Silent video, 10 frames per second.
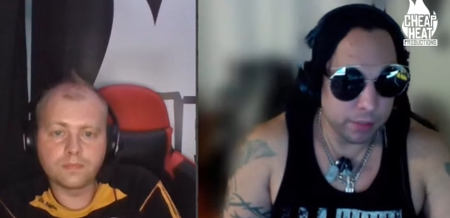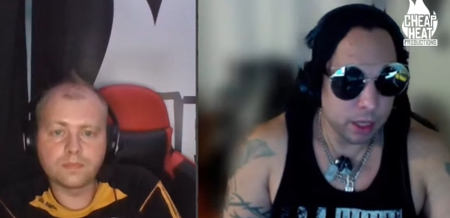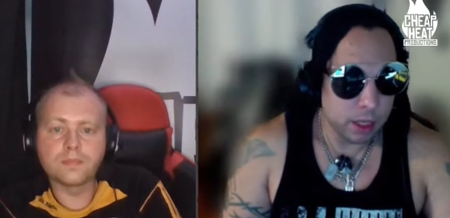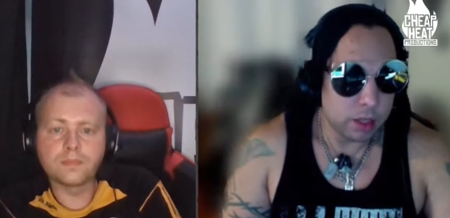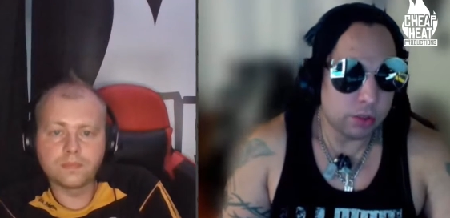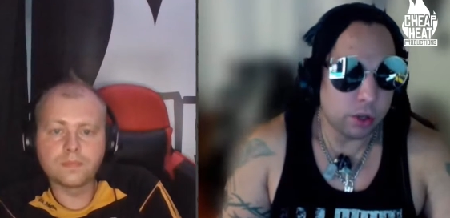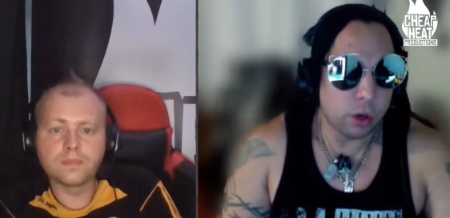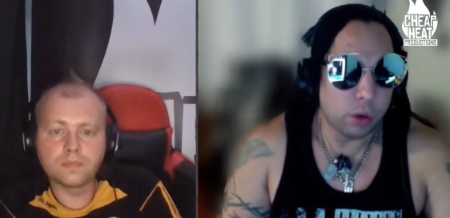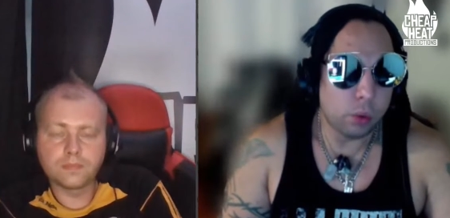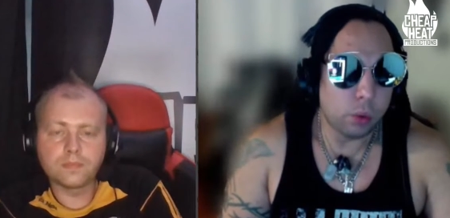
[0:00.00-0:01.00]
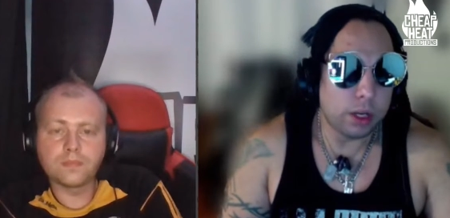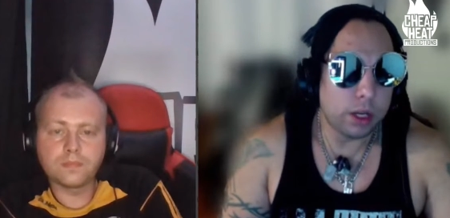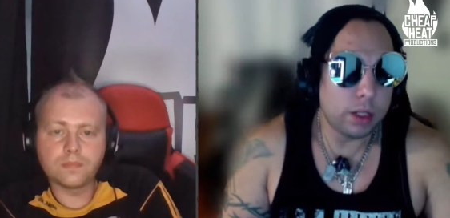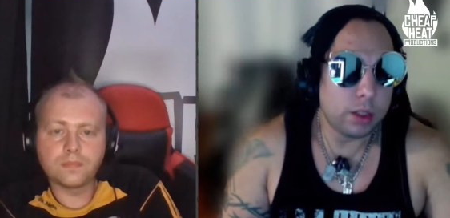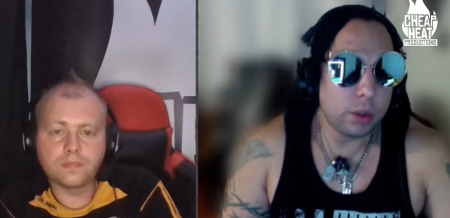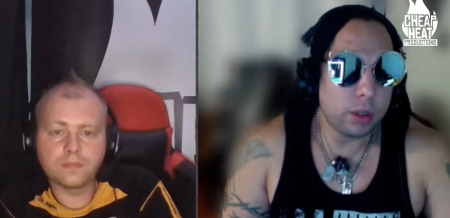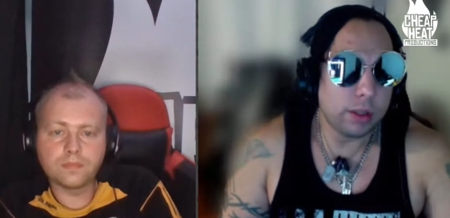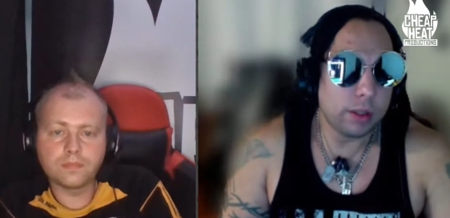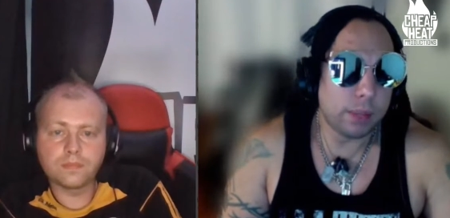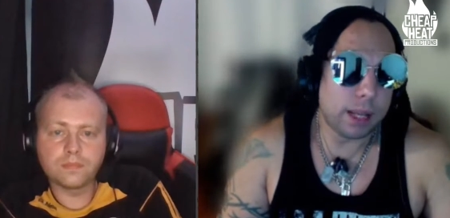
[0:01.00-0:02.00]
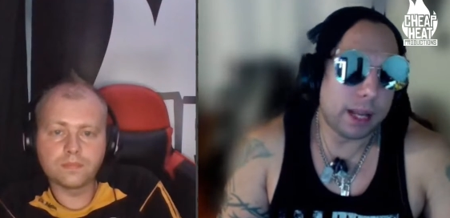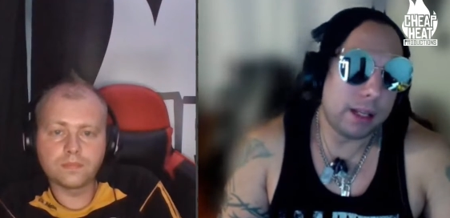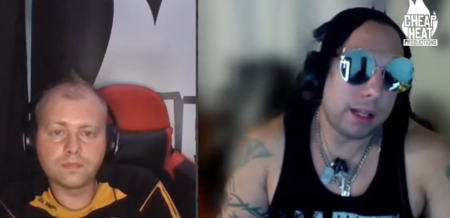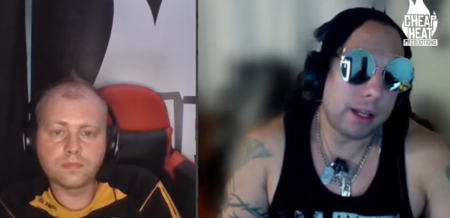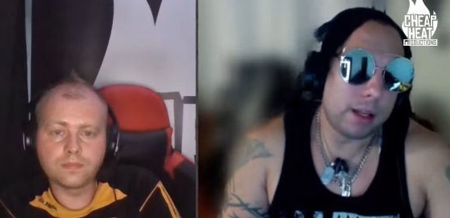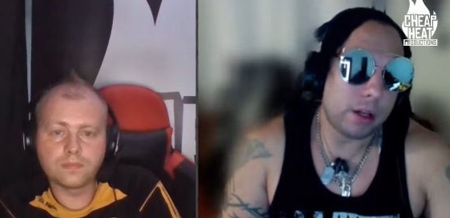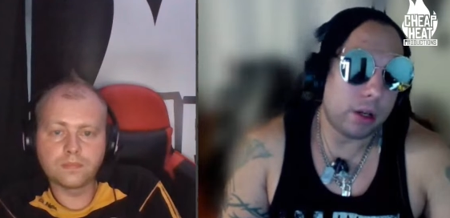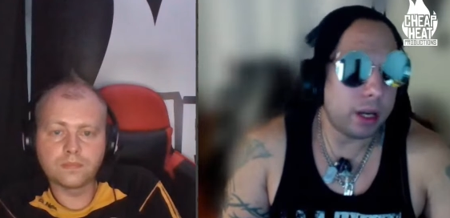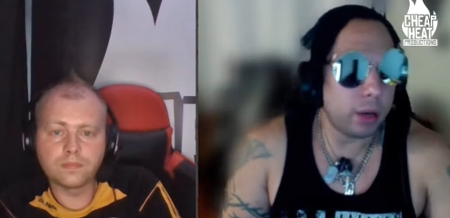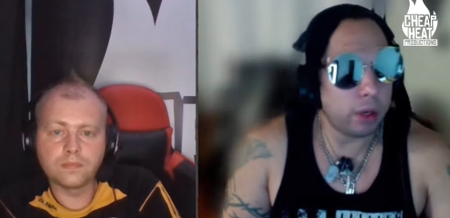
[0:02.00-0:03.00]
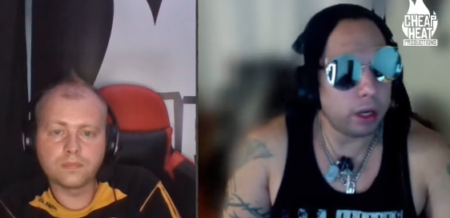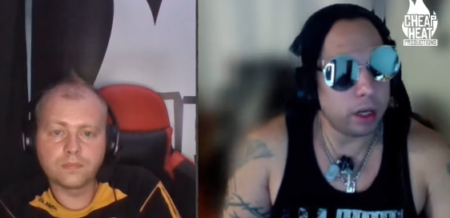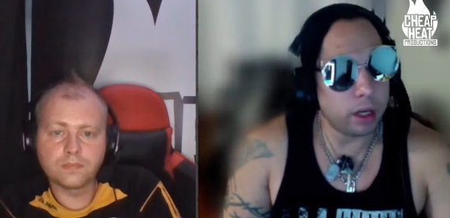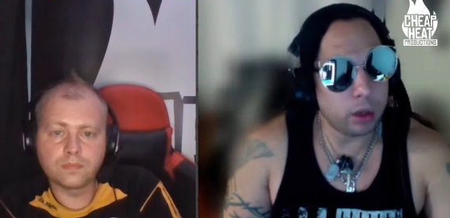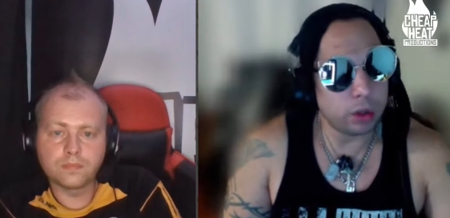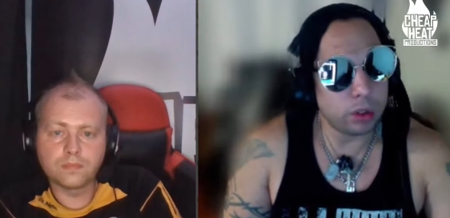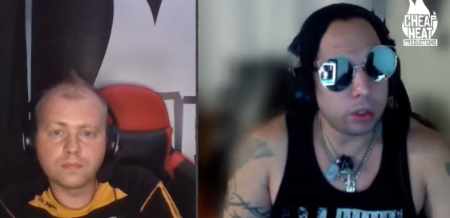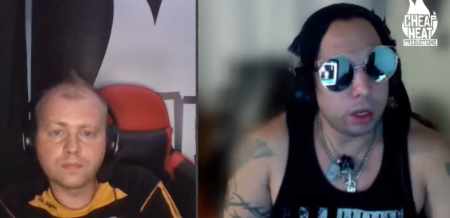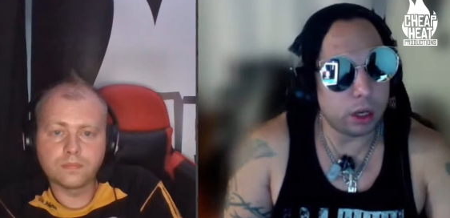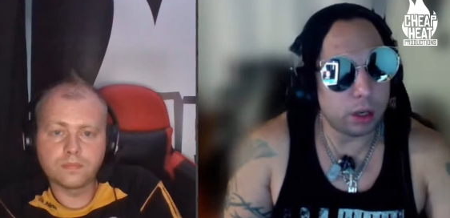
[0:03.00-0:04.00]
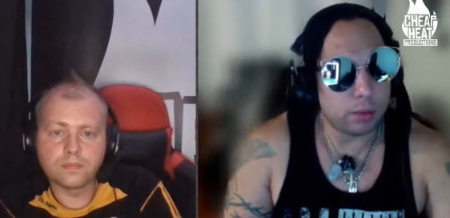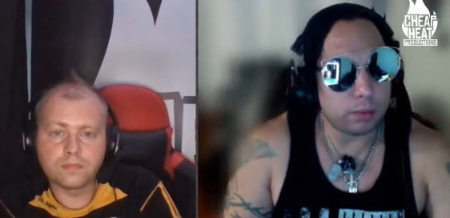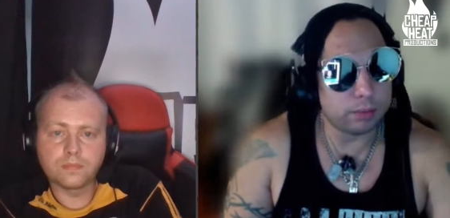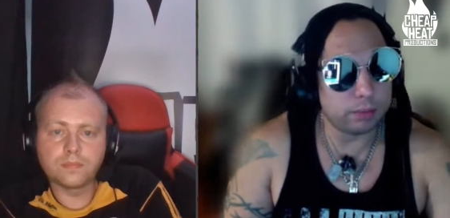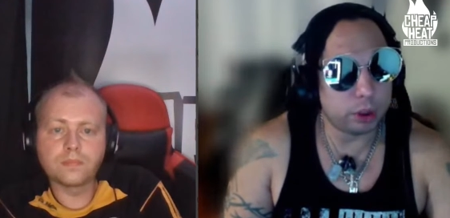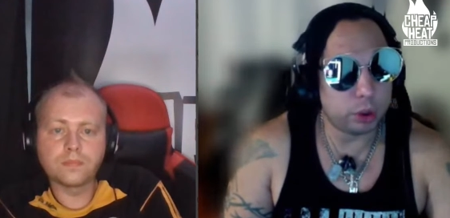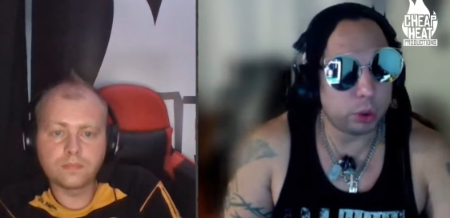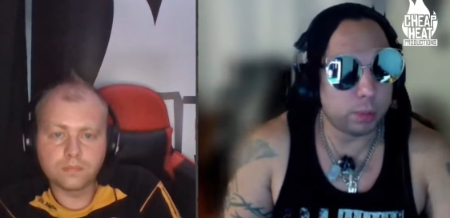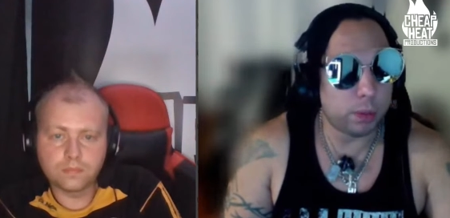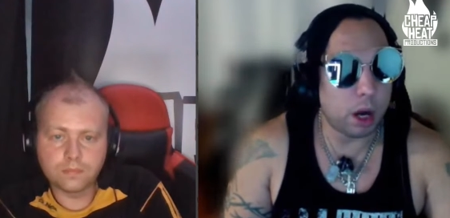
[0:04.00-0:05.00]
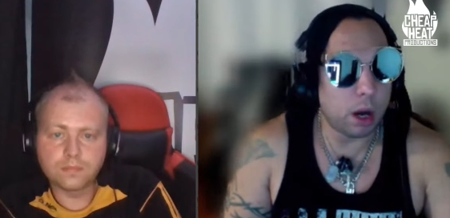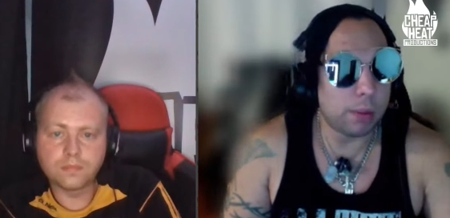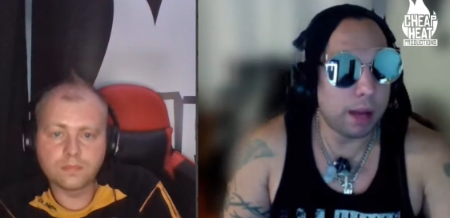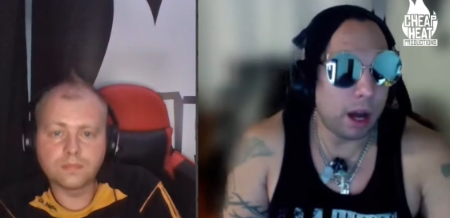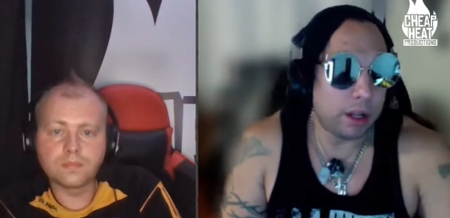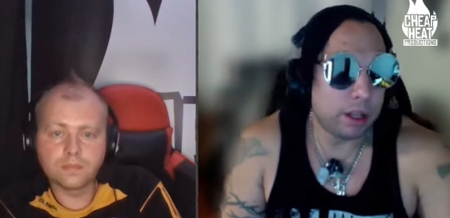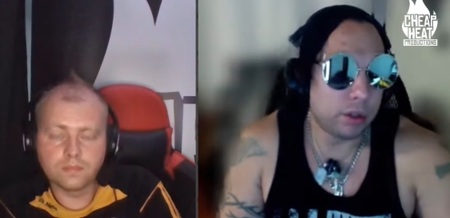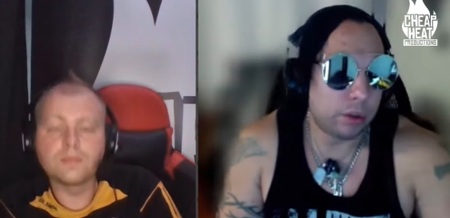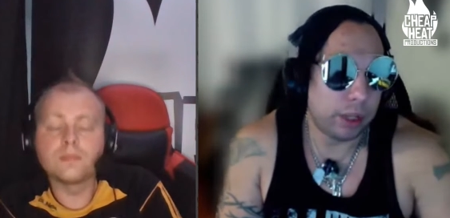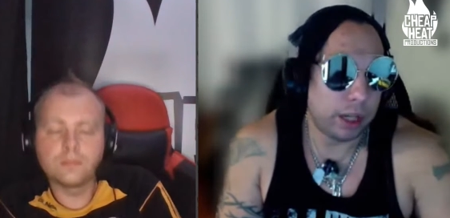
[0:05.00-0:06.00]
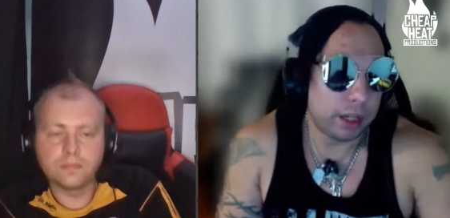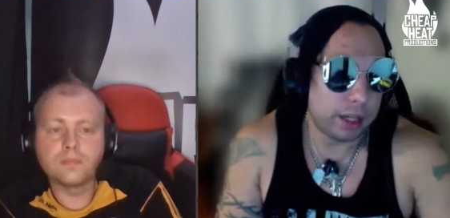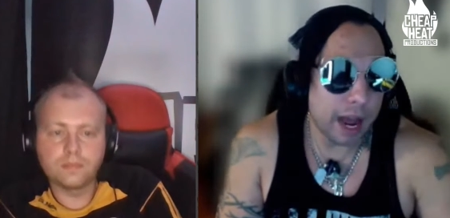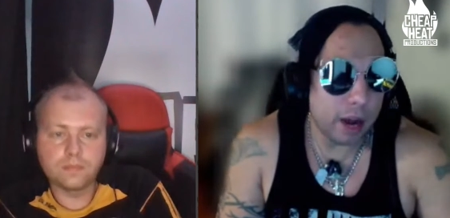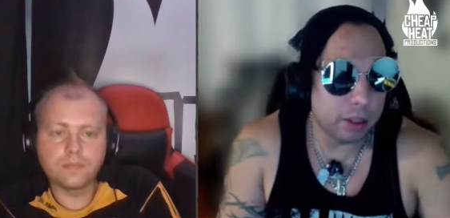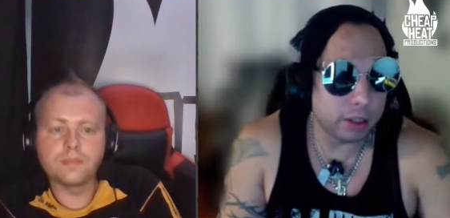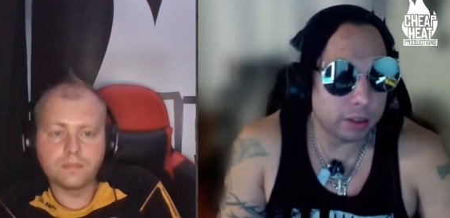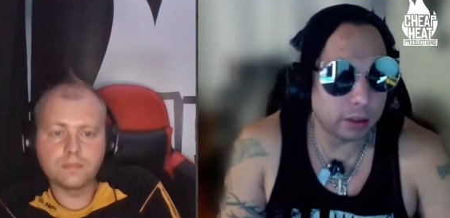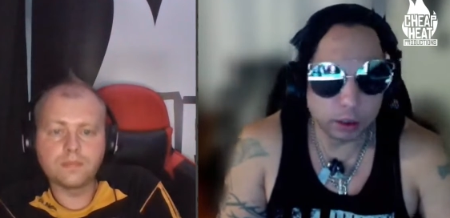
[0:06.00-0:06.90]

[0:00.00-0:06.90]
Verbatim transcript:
Speaker 1: So we didn't do it plan like okay, we're gonna go uh, to a pop audience oriented audience.